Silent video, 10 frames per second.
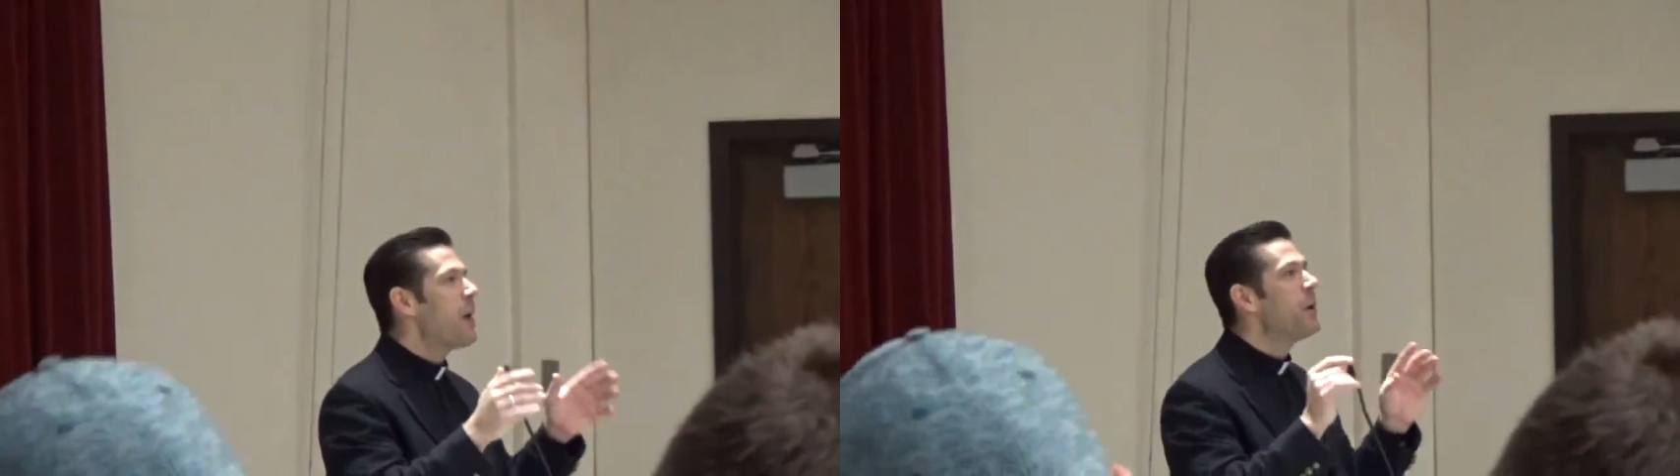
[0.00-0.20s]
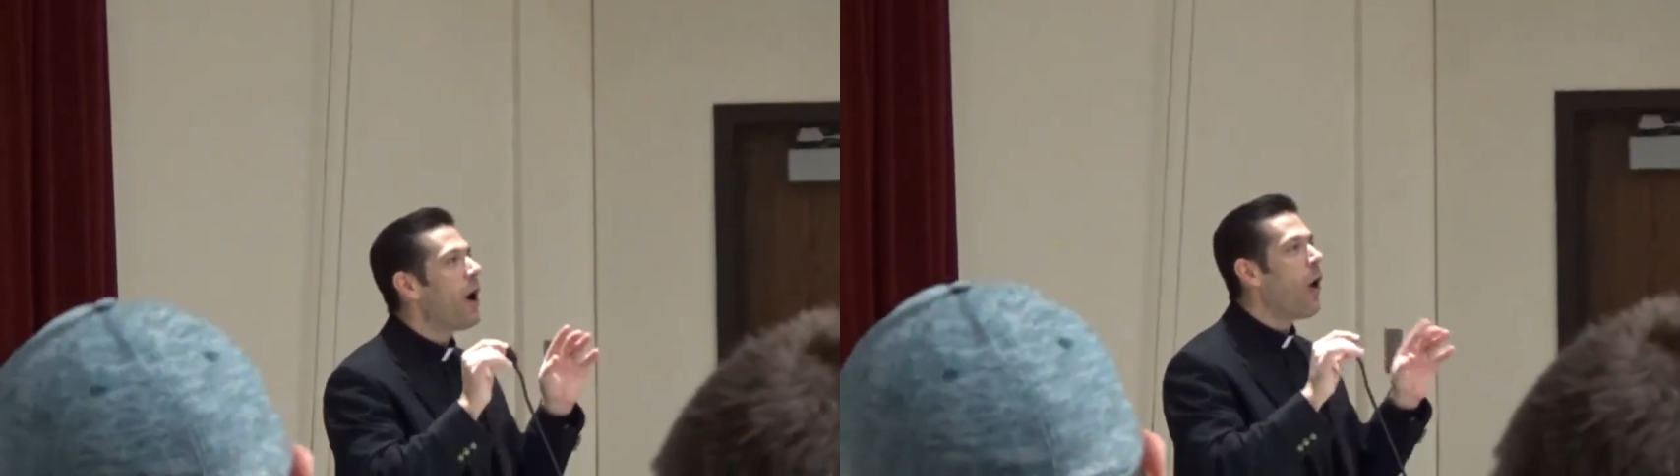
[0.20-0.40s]

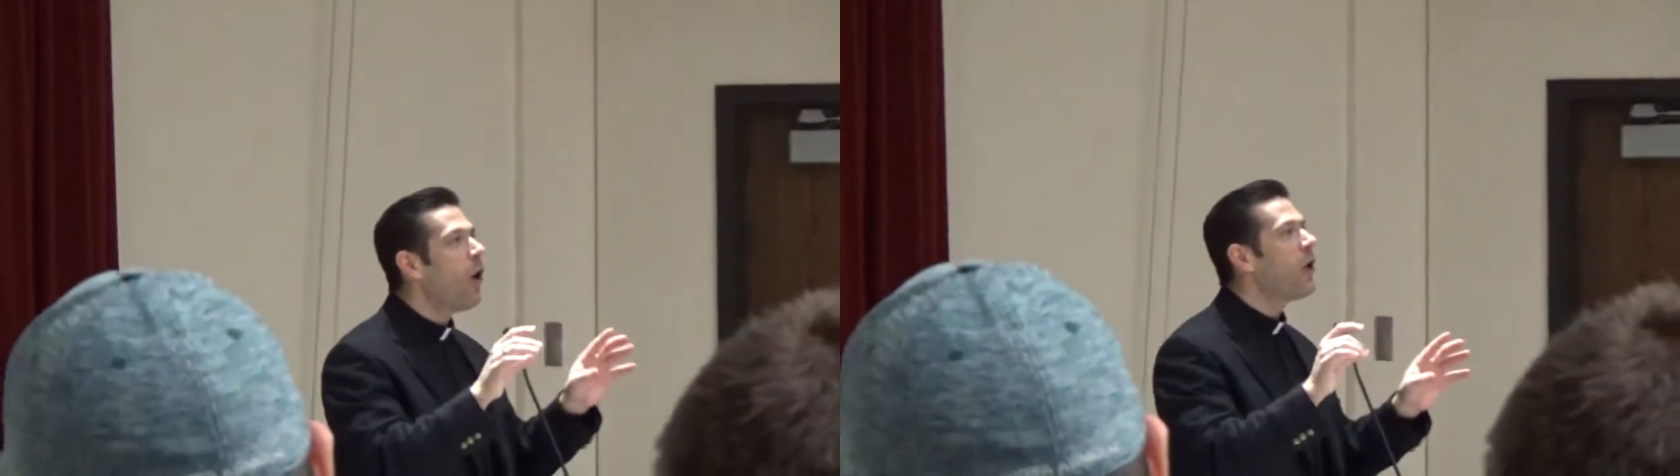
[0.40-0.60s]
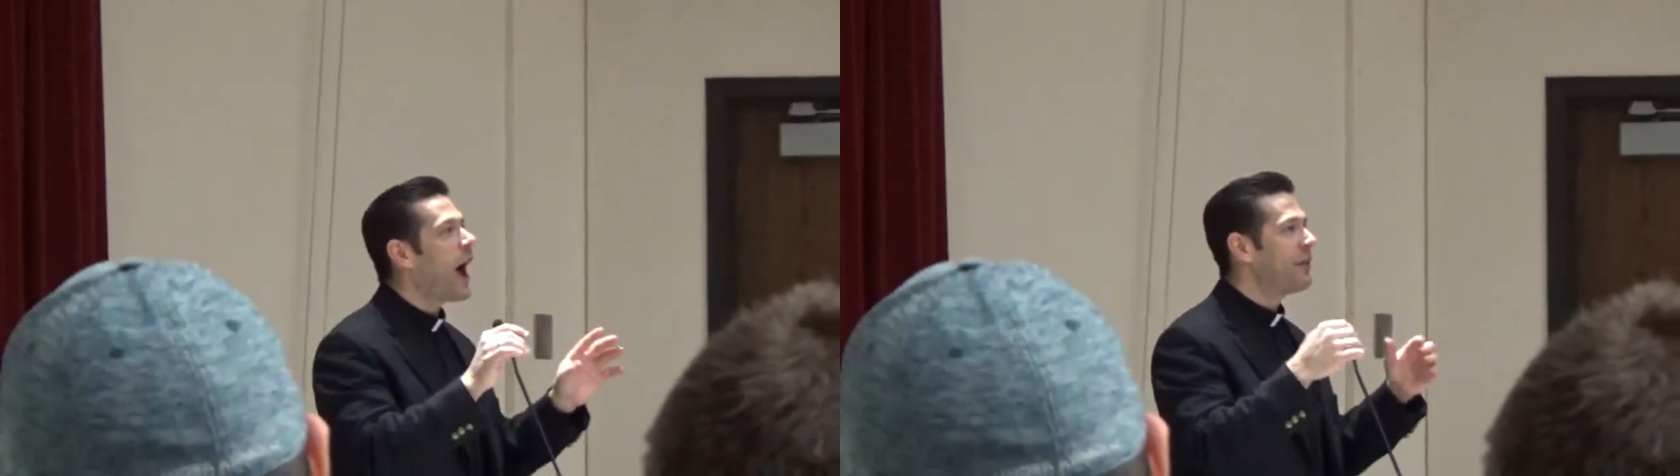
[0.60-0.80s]
And we
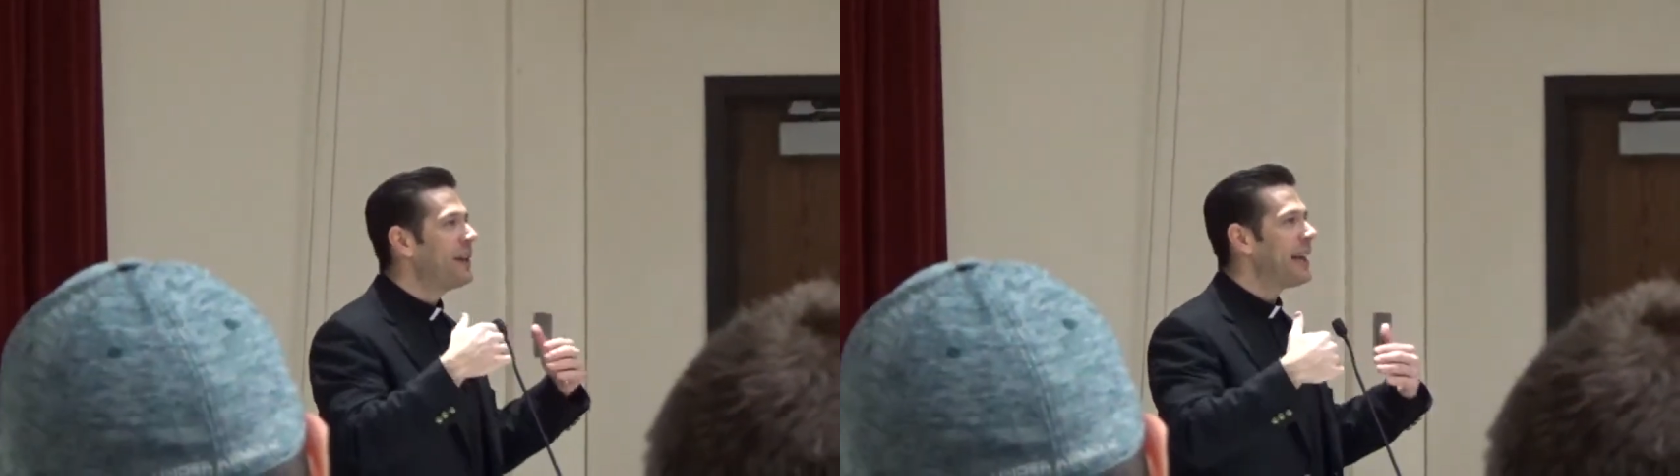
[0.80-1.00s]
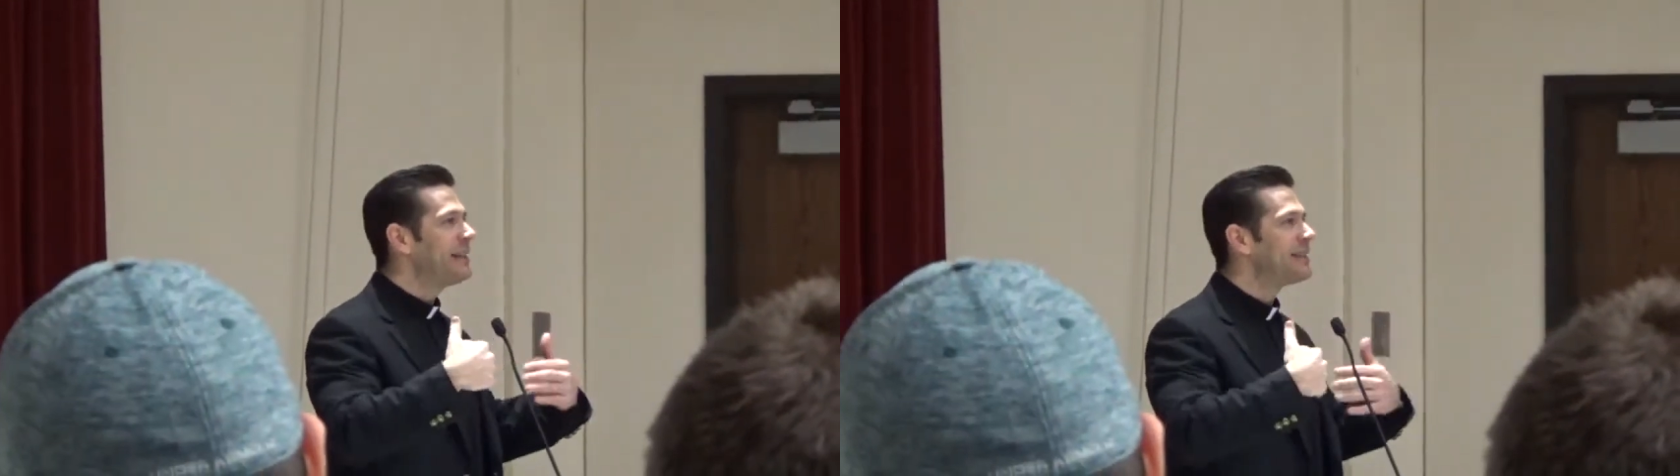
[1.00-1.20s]
all, I
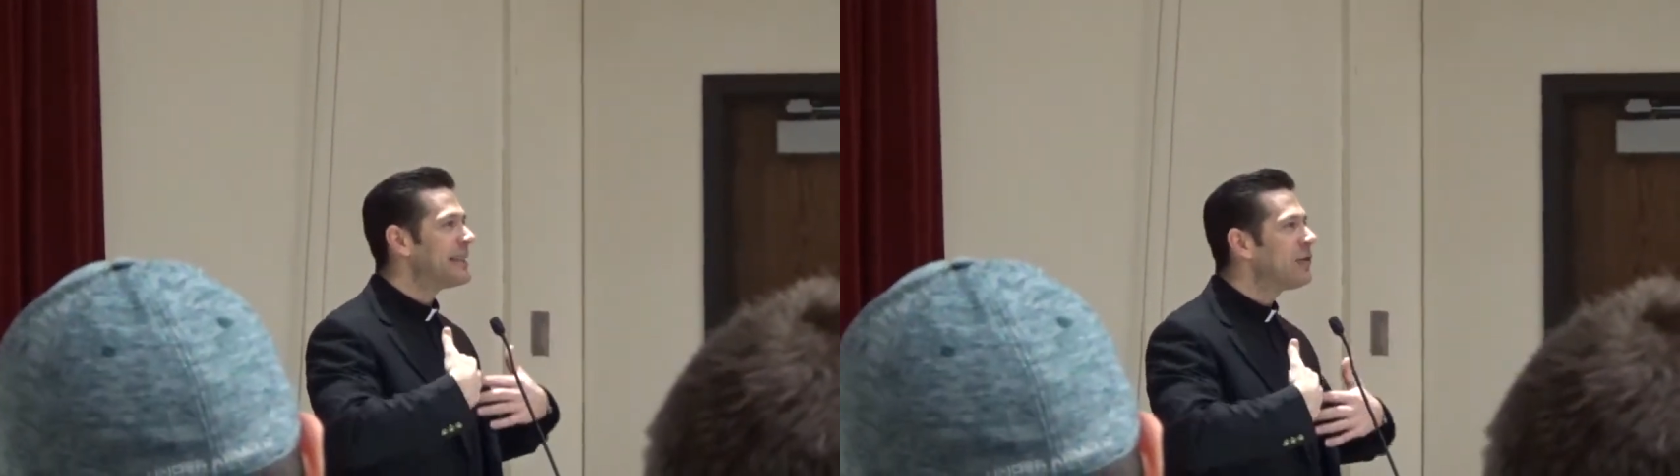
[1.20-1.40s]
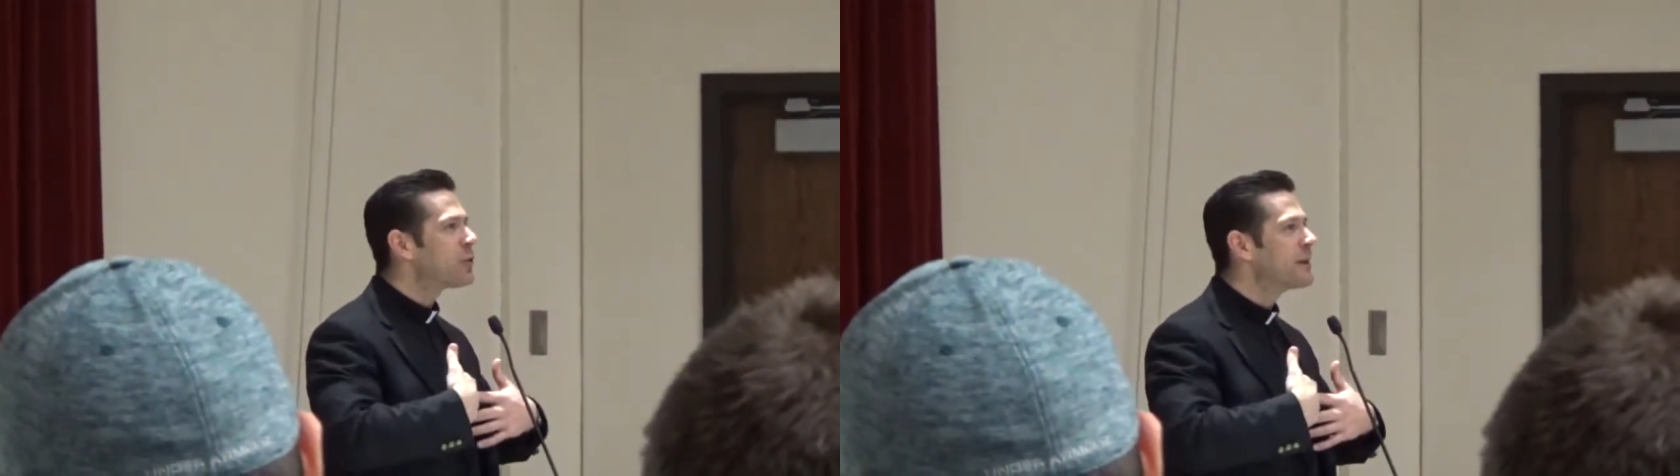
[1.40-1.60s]
think,
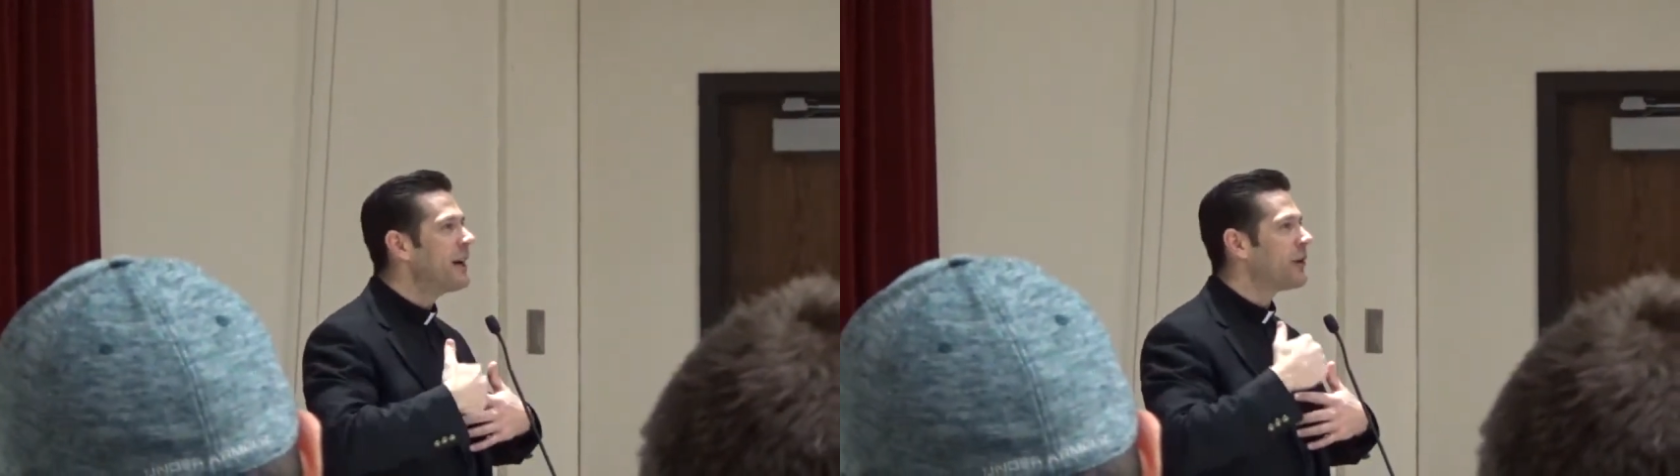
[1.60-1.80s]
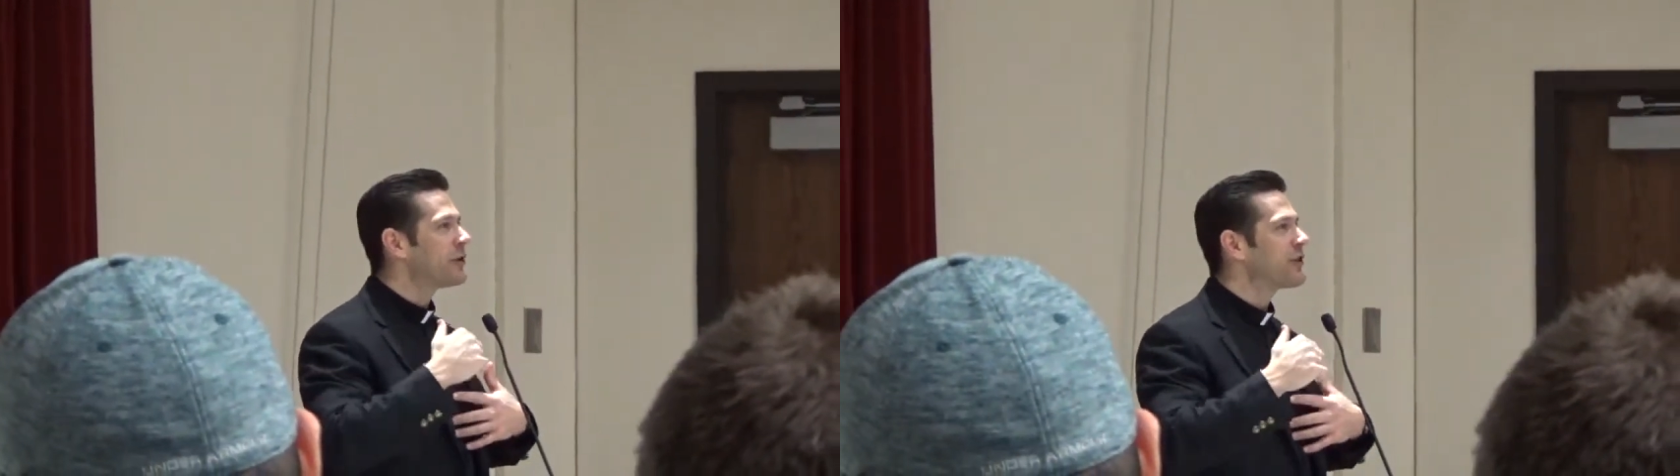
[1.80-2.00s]

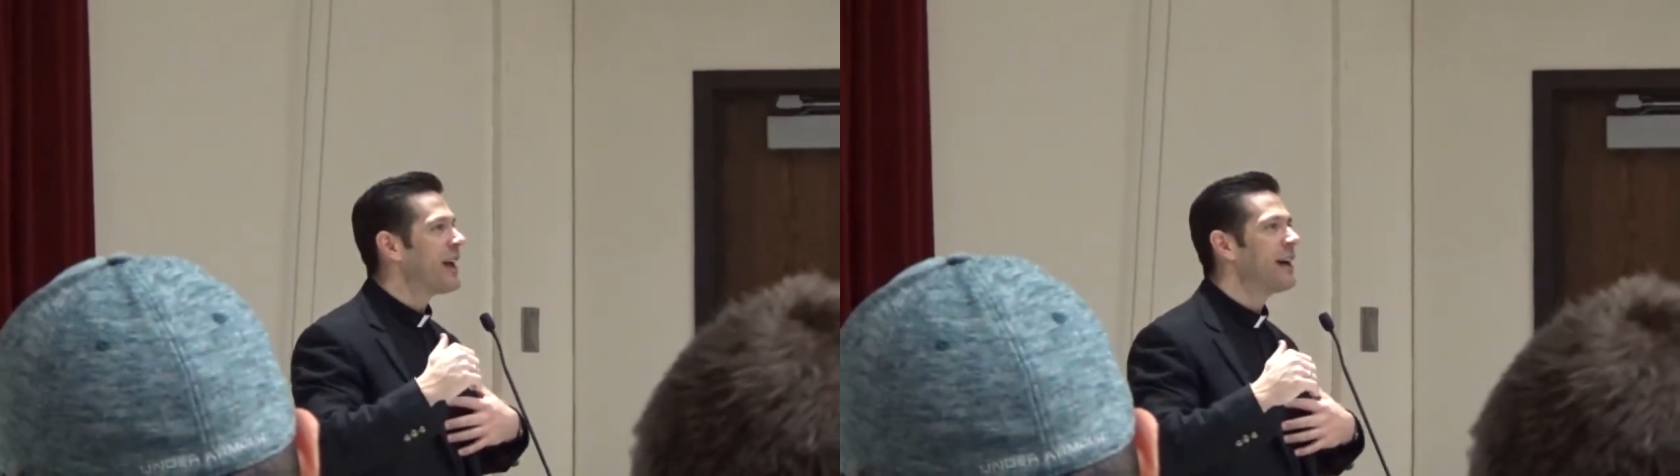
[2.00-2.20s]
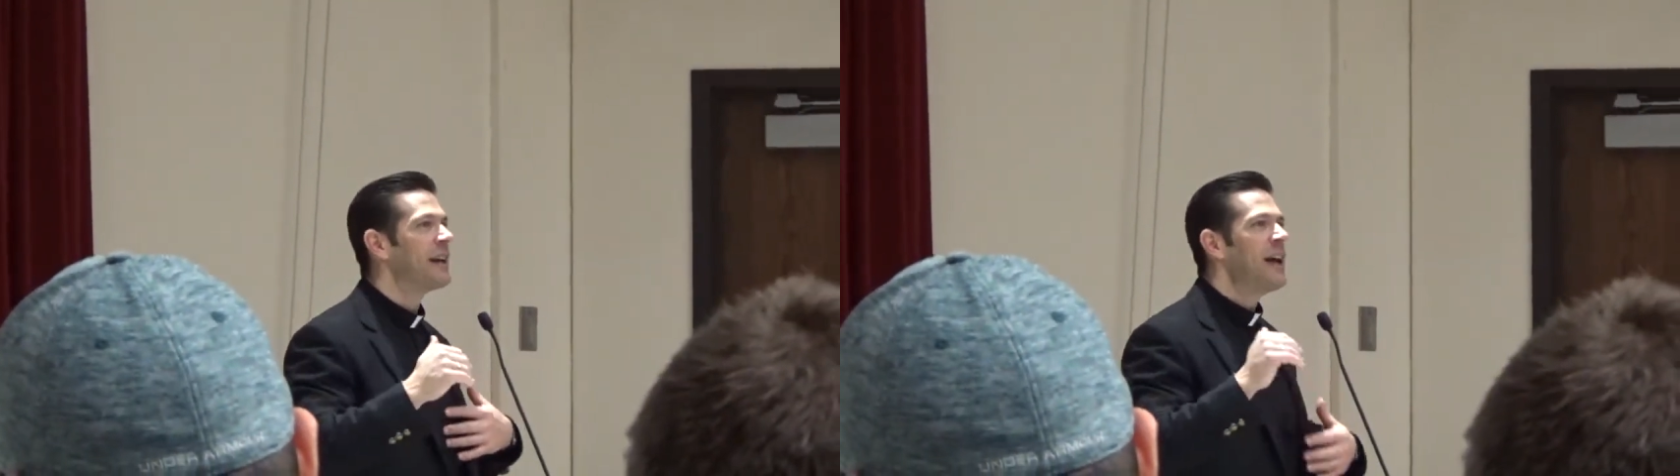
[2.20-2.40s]
instinctually
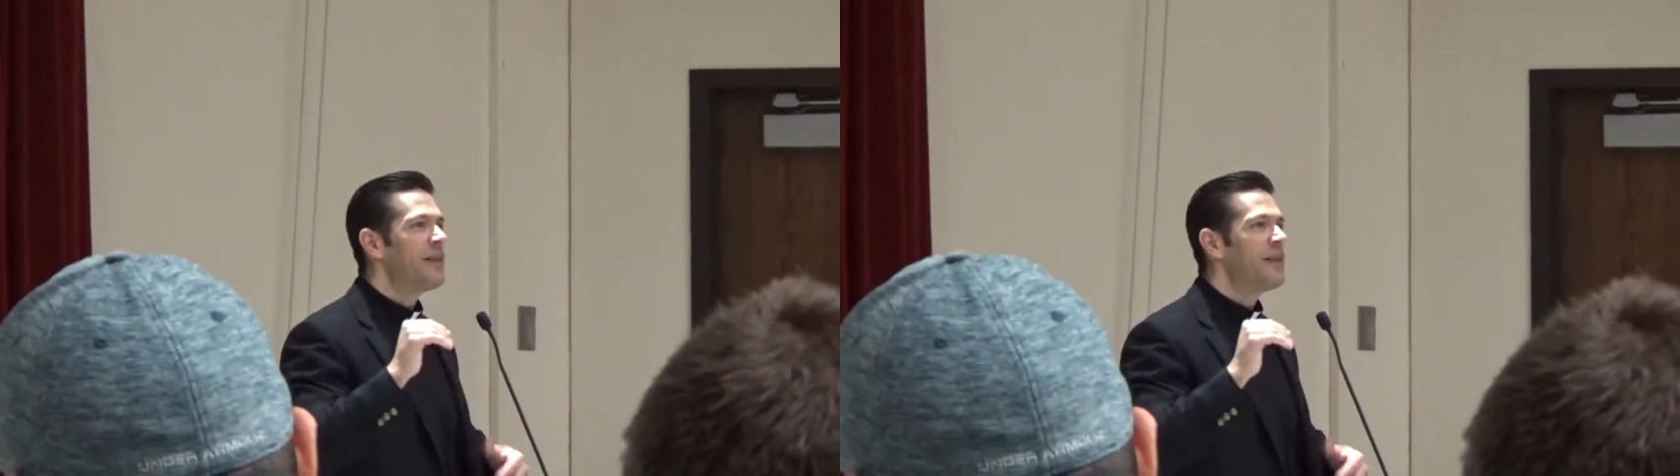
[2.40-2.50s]
understand